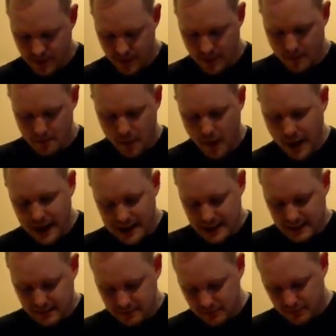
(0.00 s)

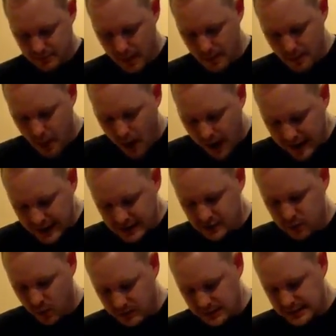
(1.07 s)
My mind
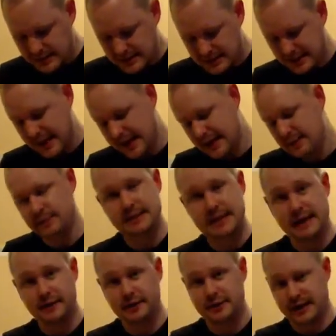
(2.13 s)
wants to say
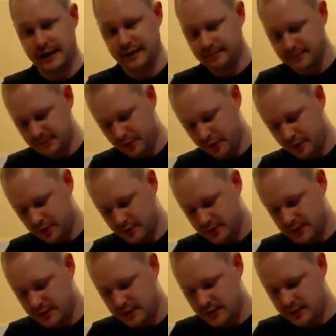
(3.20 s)
potato gems
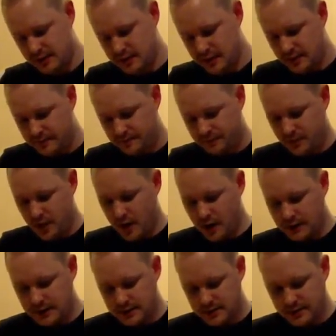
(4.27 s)
because I
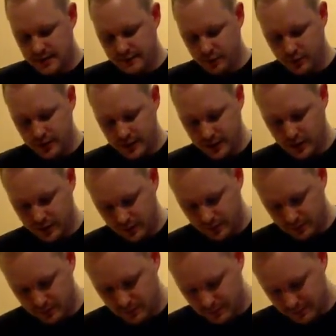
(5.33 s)
just never really got
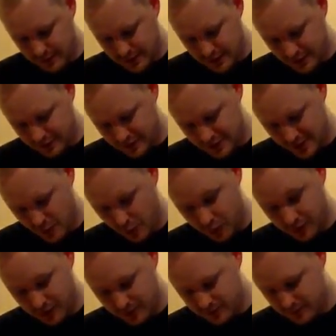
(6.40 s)
them as often as I wanted
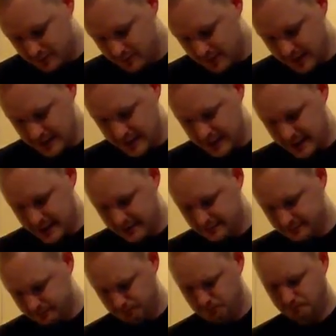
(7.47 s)
them as a kid.
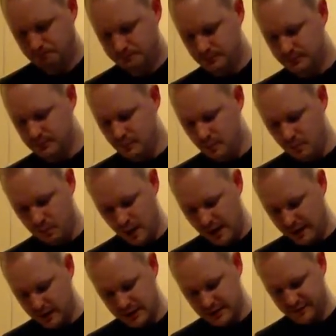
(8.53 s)

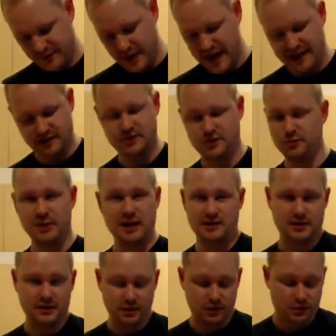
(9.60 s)
Whereas if I had $2, I
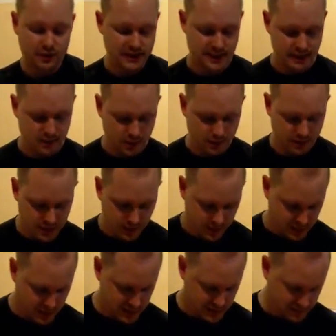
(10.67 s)
could always get corner shop hot
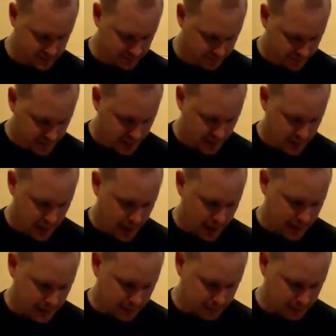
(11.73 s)
chips. But